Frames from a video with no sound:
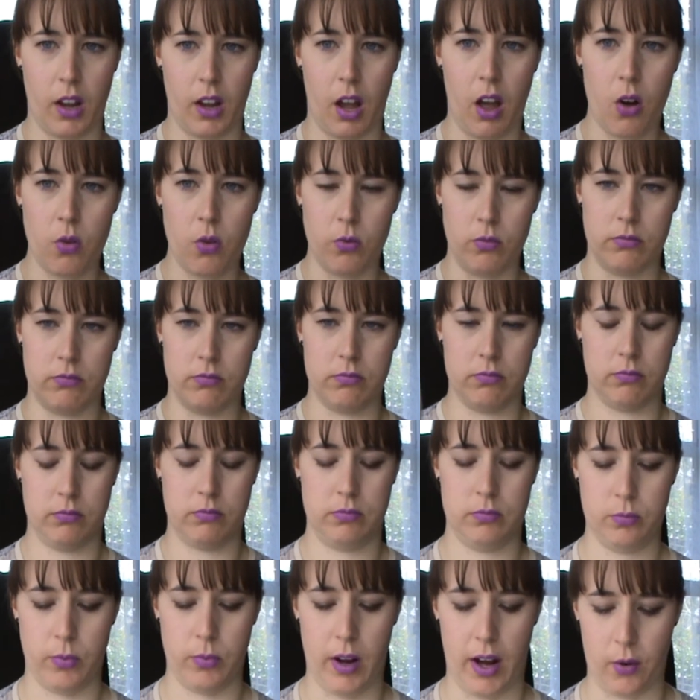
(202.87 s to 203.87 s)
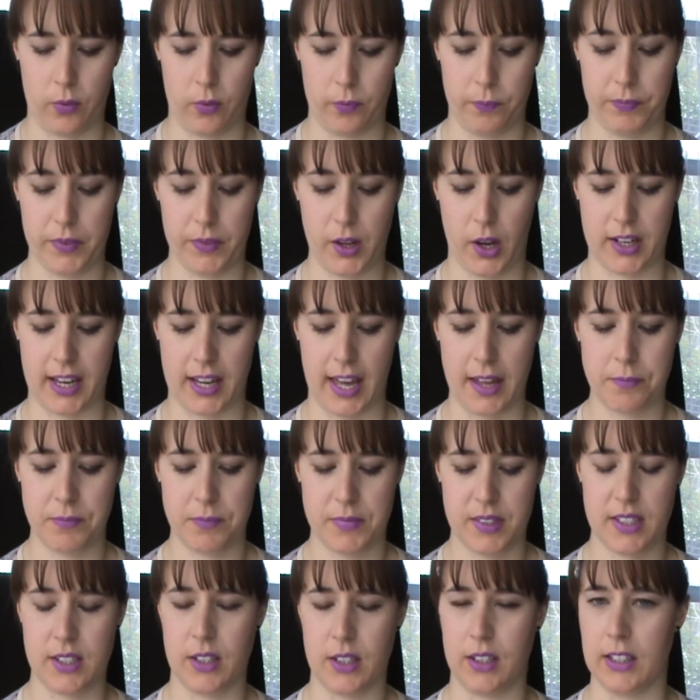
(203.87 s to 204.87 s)
Oh wow, okay,
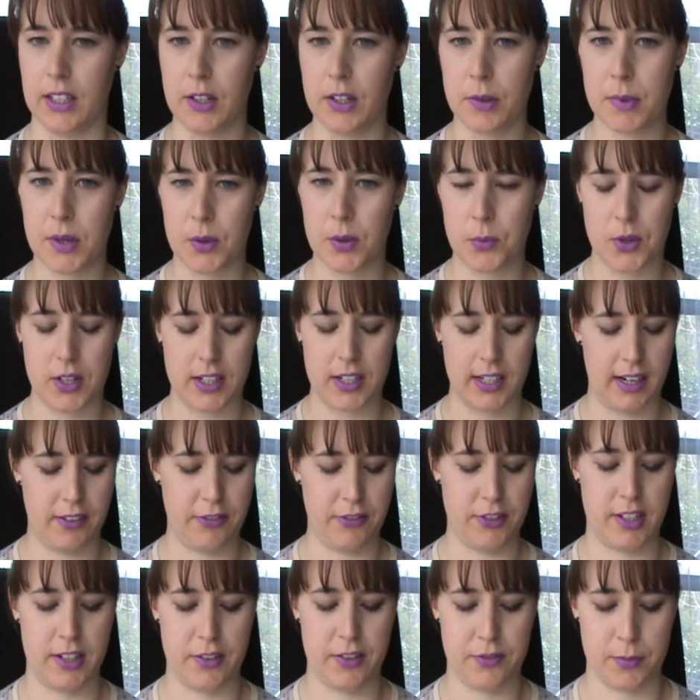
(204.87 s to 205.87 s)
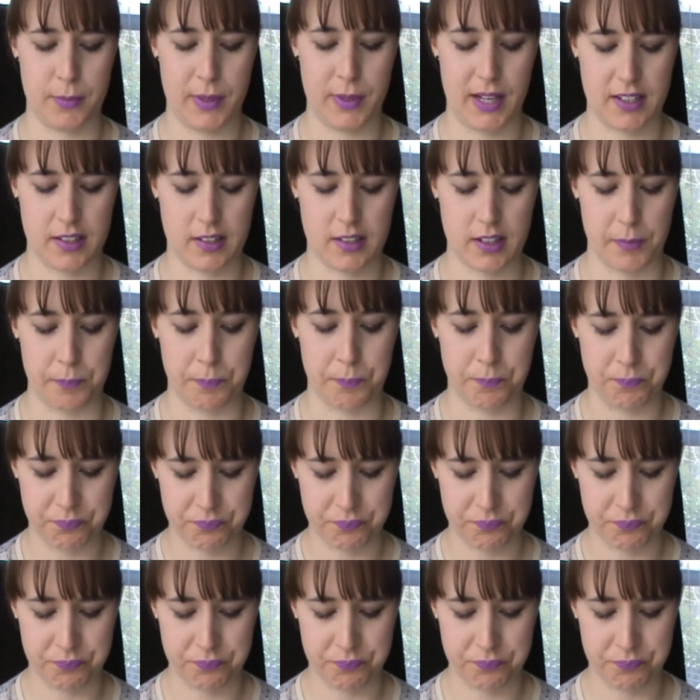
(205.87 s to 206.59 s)
still a little bit of water left in it from last time